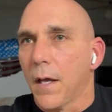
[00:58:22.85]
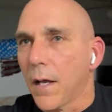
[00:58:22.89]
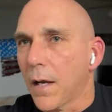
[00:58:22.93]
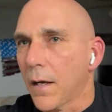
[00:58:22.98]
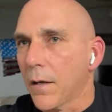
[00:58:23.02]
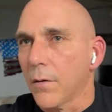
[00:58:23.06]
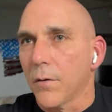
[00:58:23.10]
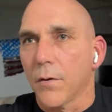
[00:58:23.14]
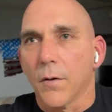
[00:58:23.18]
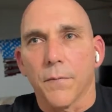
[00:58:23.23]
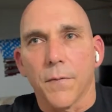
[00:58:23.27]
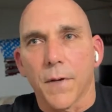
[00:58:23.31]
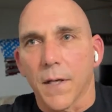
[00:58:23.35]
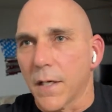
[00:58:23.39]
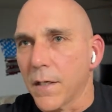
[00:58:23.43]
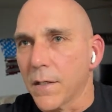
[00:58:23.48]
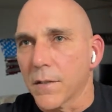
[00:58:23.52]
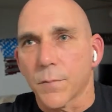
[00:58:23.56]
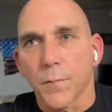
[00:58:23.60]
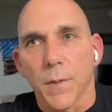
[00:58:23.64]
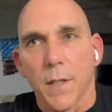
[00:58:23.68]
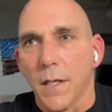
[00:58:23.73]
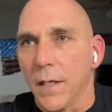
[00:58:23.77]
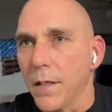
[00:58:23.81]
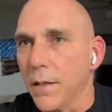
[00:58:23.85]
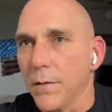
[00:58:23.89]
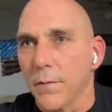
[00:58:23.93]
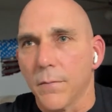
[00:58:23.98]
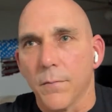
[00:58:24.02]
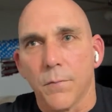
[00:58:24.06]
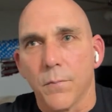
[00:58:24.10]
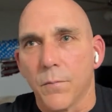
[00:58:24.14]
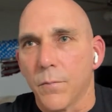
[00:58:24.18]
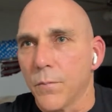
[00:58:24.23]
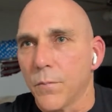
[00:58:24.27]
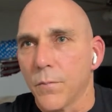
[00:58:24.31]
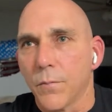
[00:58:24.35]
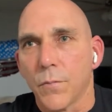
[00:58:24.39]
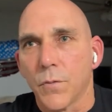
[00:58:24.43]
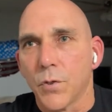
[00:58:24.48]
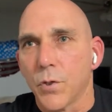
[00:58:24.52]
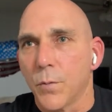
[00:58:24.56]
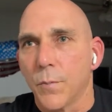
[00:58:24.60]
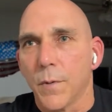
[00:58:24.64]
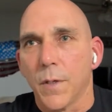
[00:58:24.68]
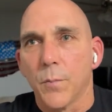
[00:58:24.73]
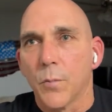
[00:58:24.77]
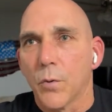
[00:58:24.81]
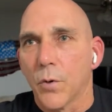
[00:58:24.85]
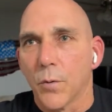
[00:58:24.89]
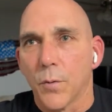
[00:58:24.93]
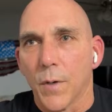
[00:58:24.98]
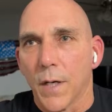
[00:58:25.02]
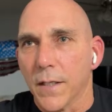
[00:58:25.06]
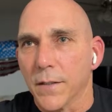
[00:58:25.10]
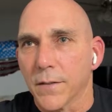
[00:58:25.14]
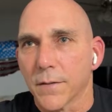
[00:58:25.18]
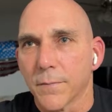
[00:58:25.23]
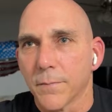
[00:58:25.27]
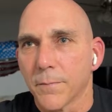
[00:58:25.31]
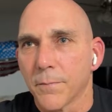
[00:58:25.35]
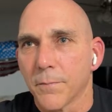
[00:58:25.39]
I don't know if I can explain it too many more ways.